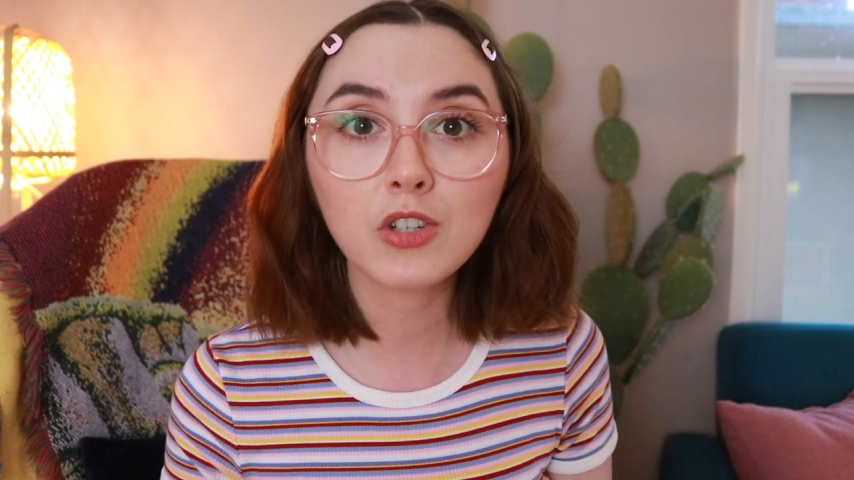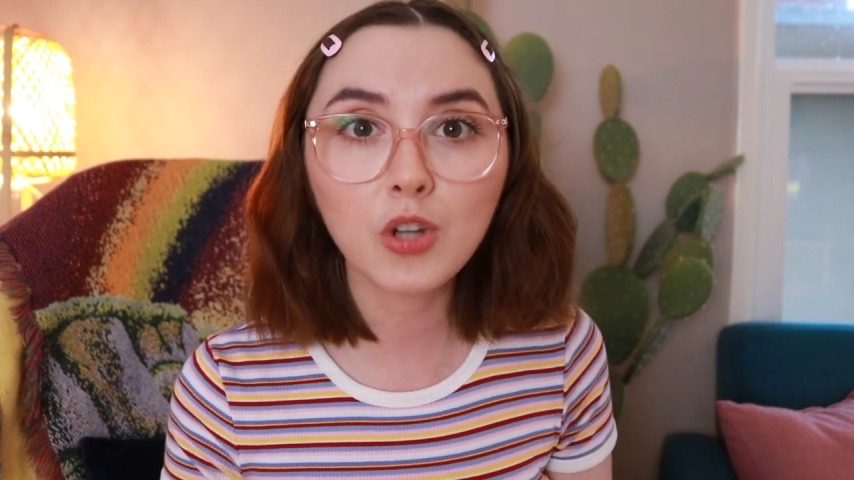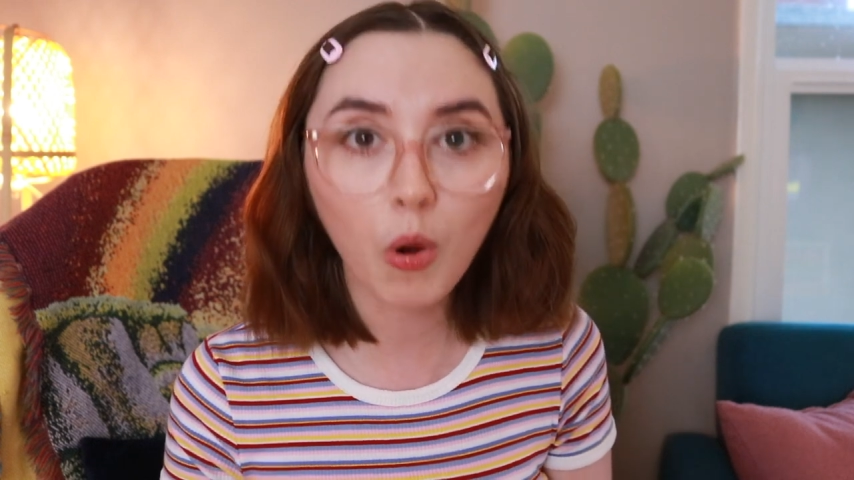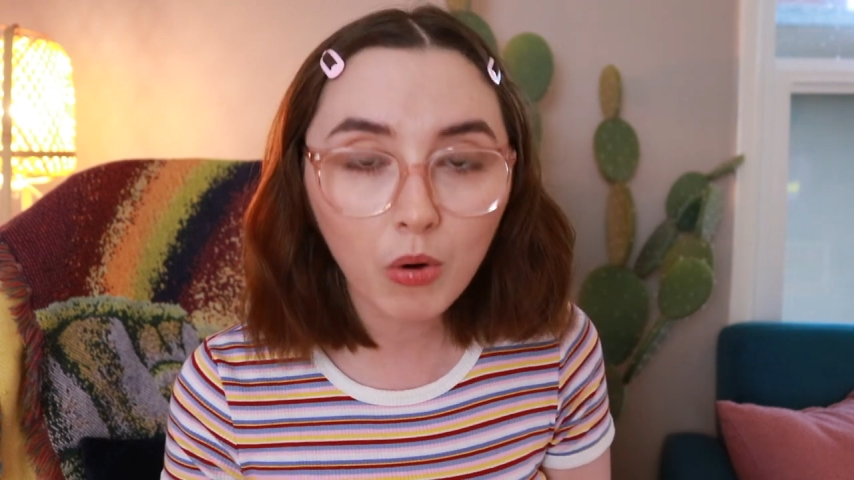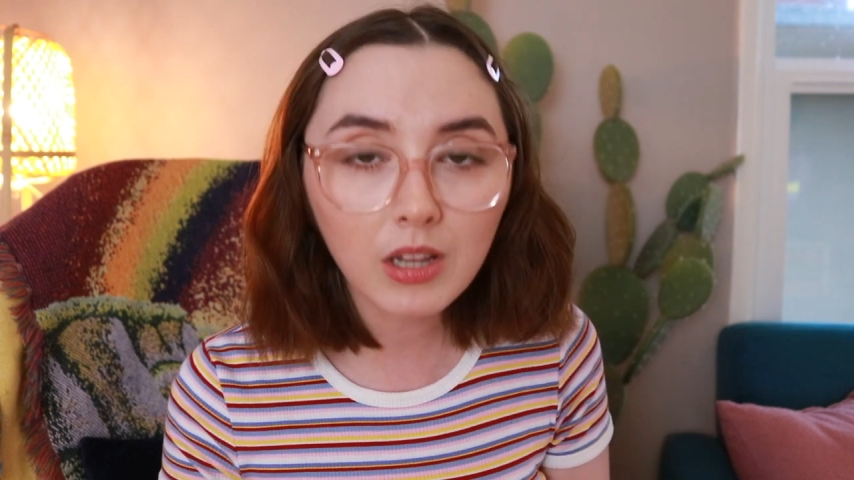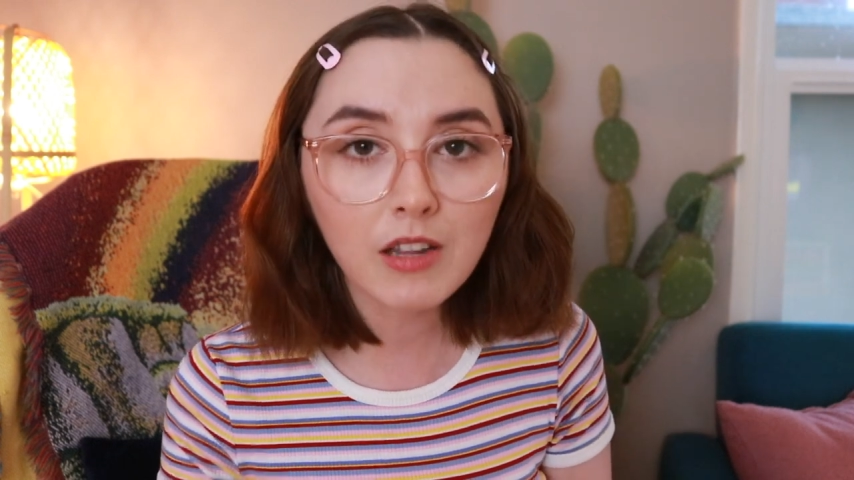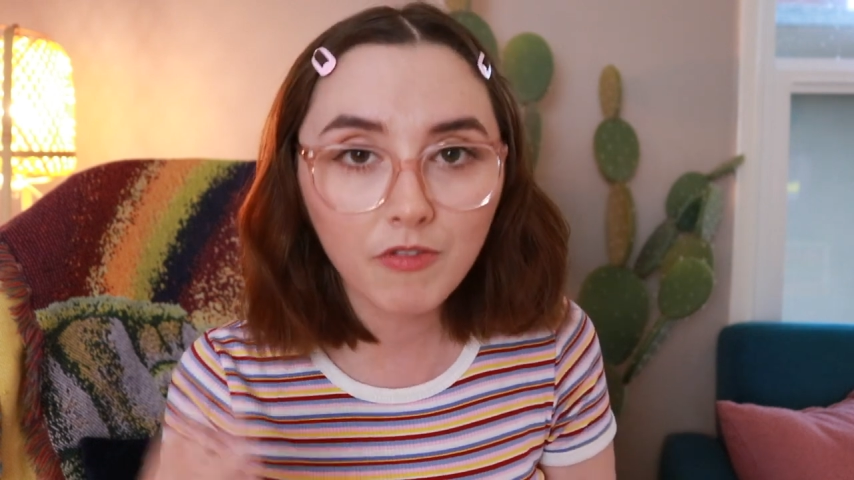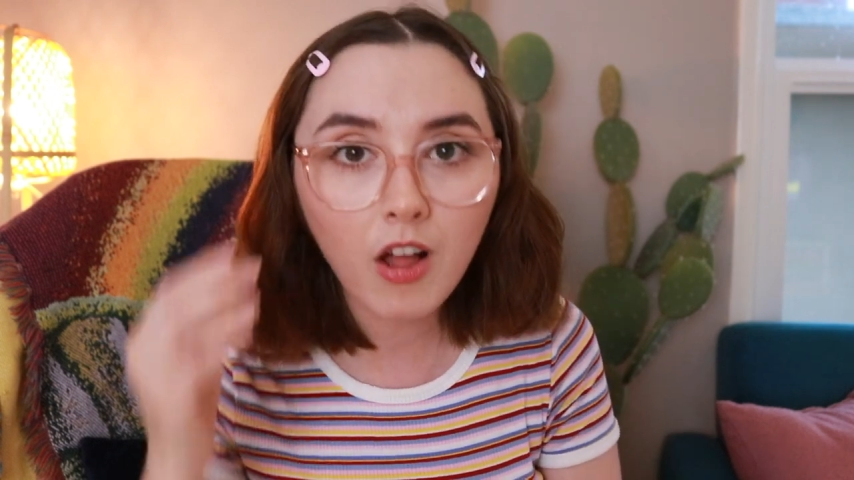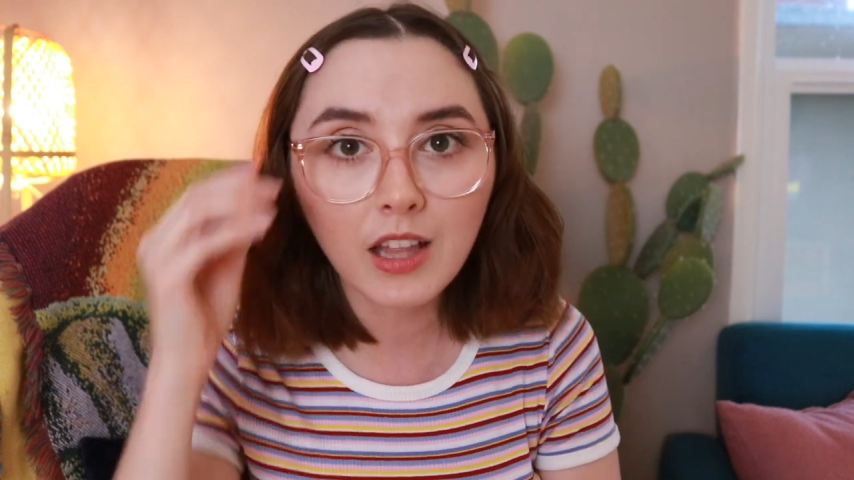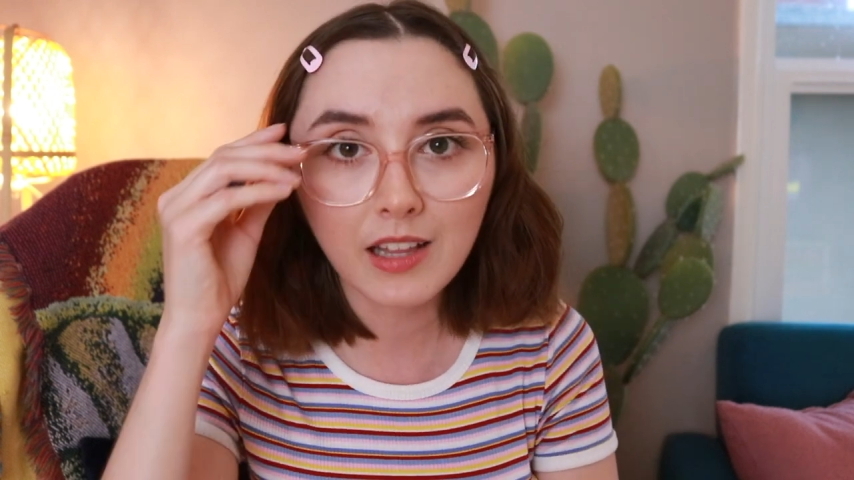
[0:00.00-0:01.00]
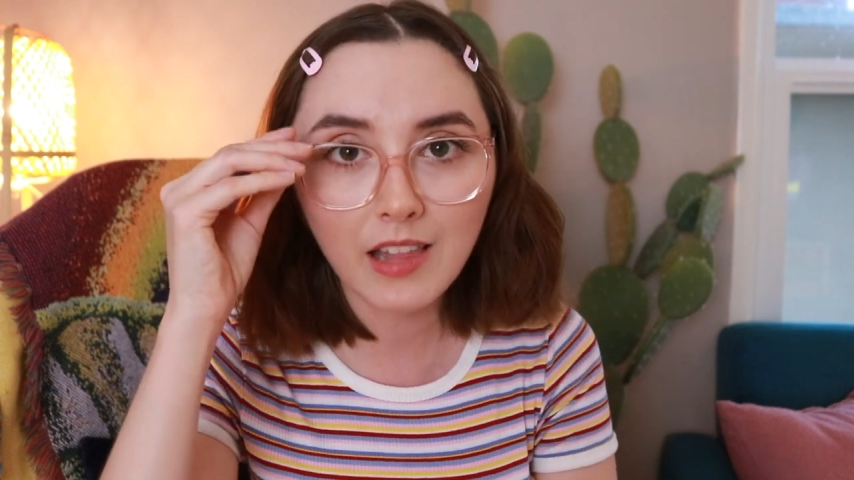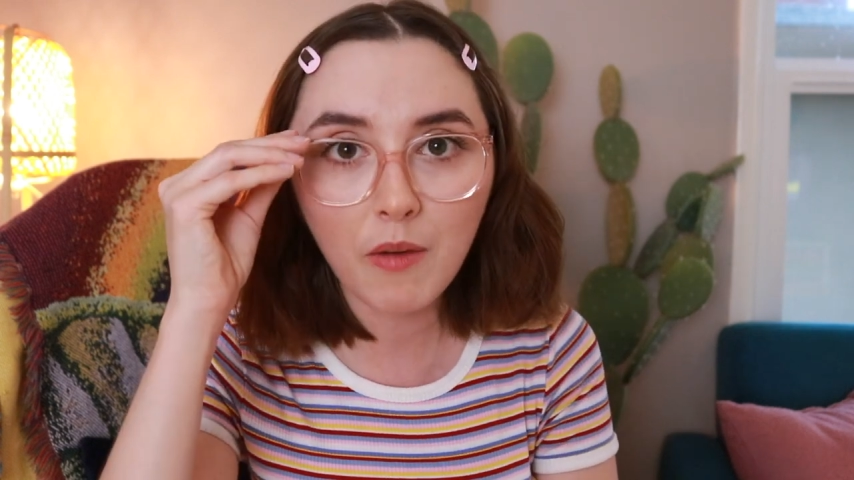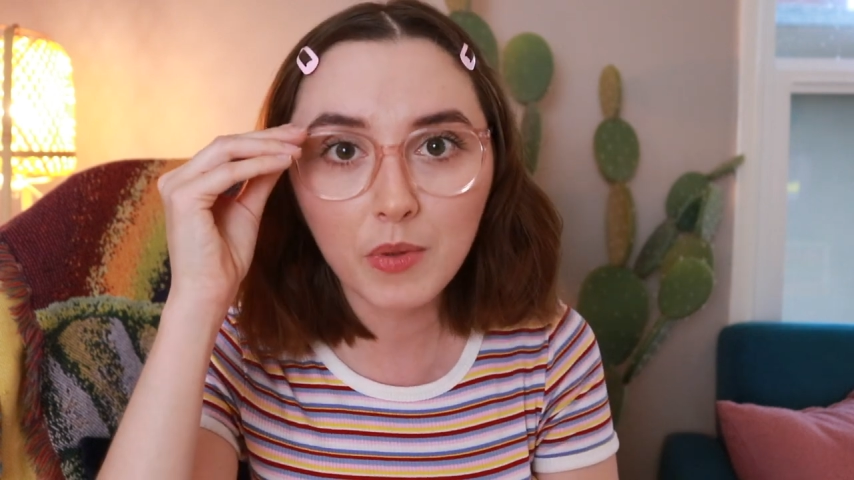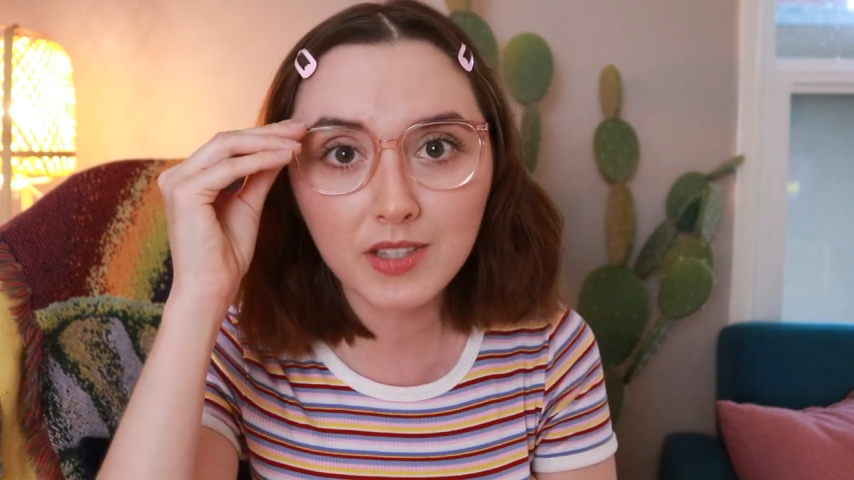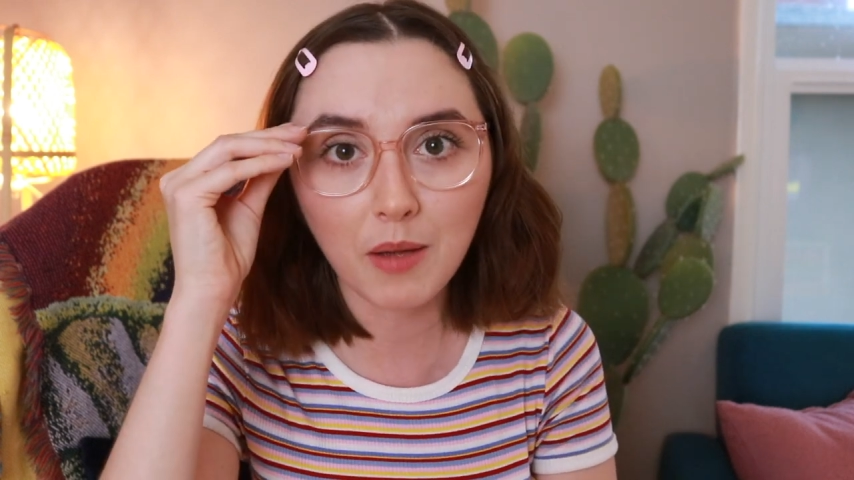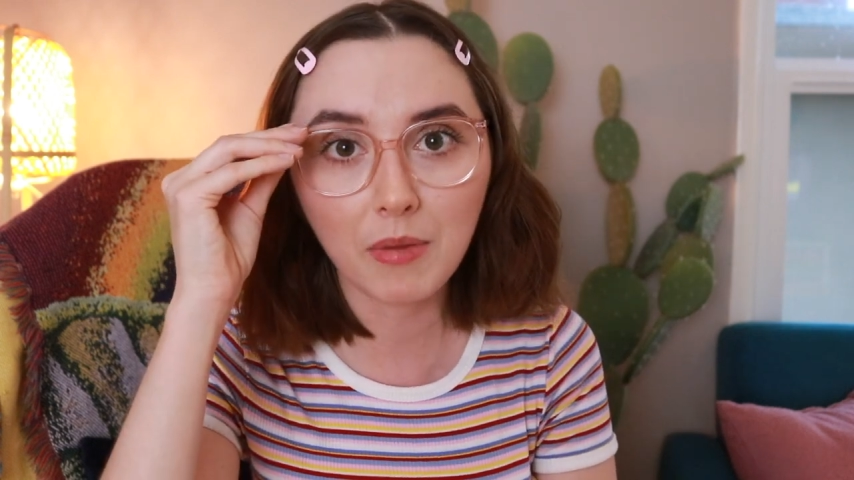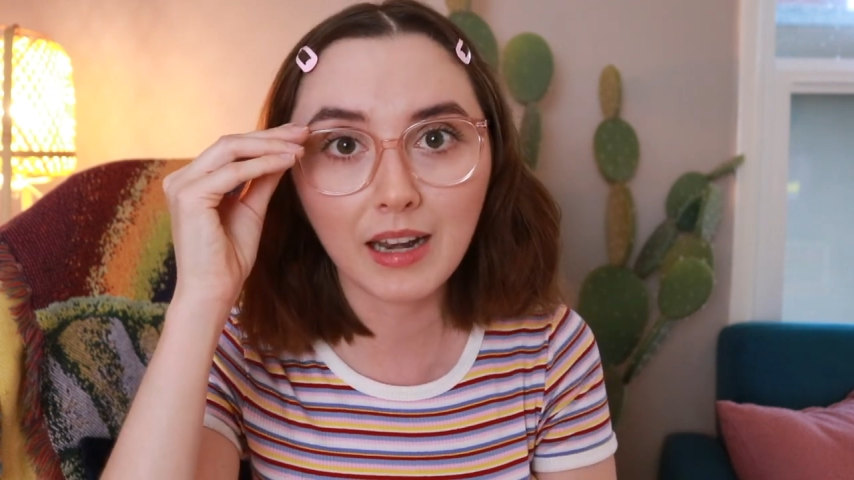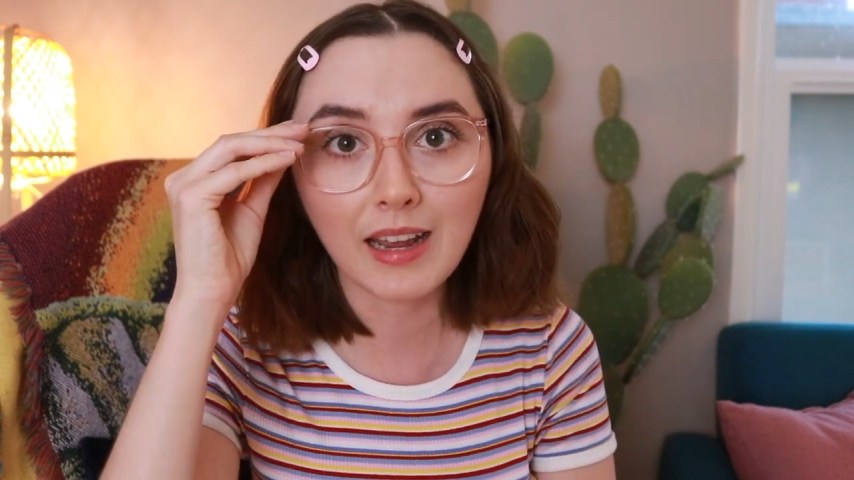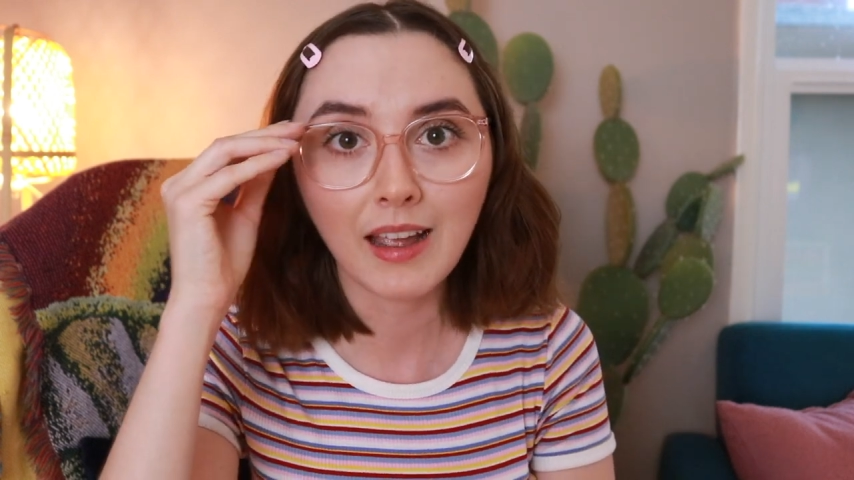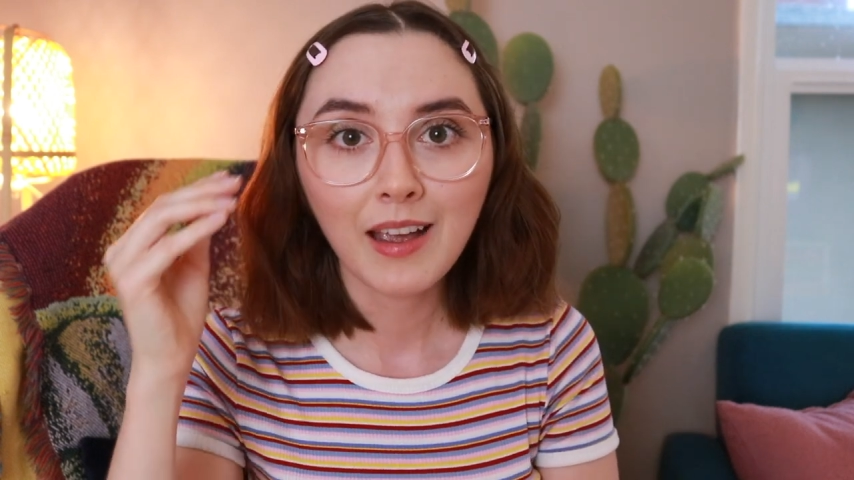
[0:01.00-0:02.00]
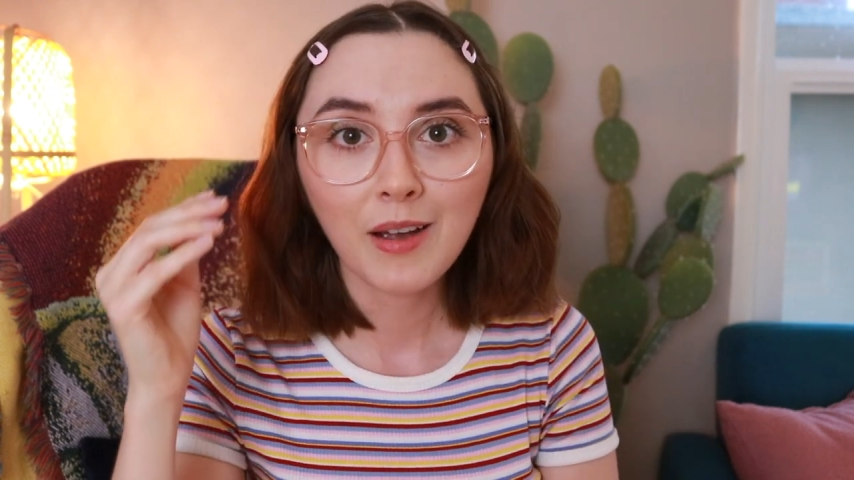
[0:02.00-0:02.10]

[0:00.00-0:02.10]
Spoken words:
totally falling in love with somebody,